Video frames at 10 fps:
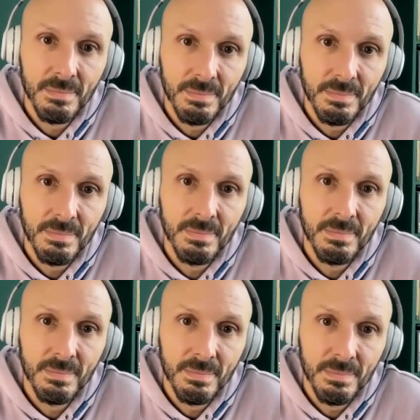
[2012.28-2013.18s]

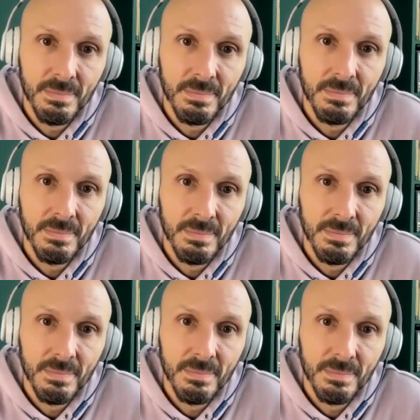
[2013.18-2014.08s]

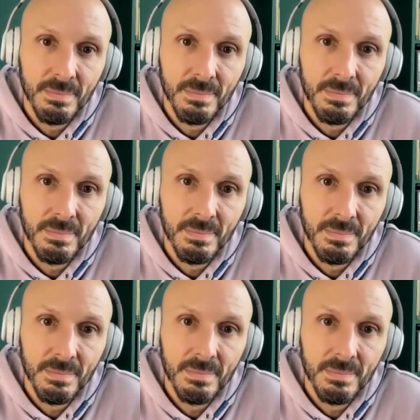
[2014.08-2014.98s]

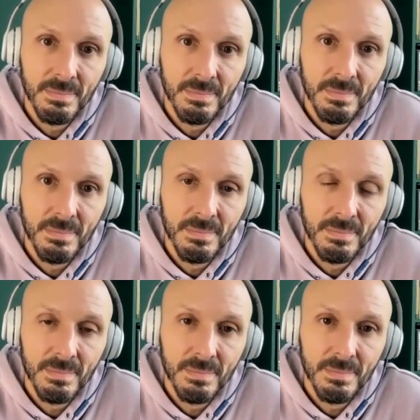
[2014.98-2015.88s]

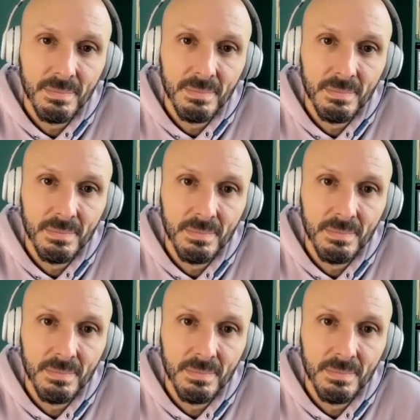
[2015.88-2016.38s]
(not speaking)